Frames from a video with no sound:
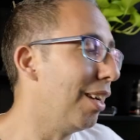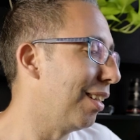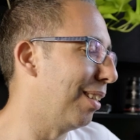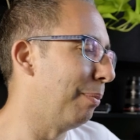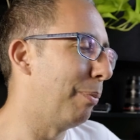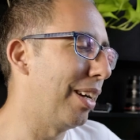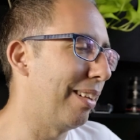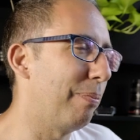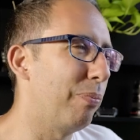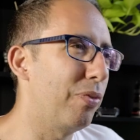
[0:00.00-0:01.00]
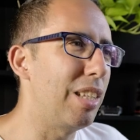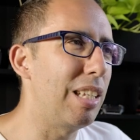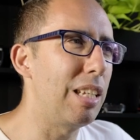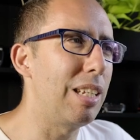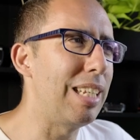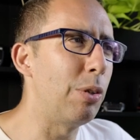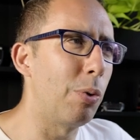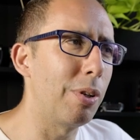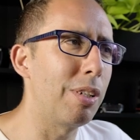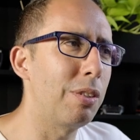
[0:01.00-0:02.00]
But in
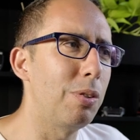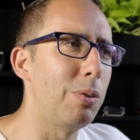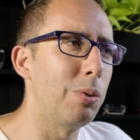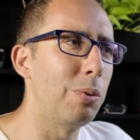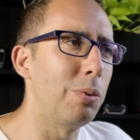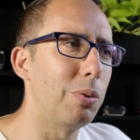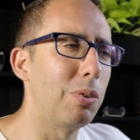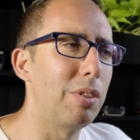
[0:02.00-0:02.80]
order to